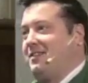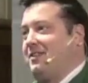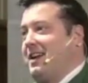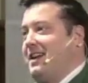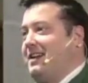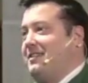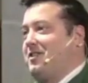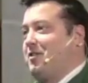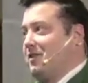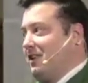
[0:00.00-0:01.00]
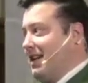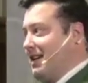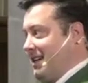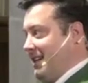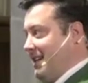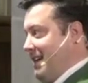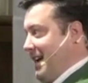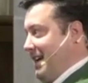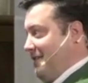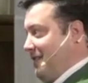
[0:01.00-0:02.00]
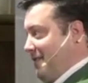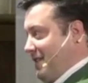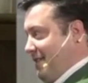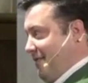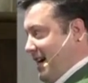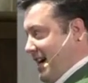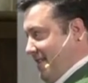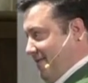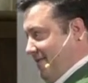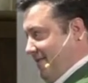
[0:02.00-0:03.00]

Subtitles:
say, Silver Lake and 75.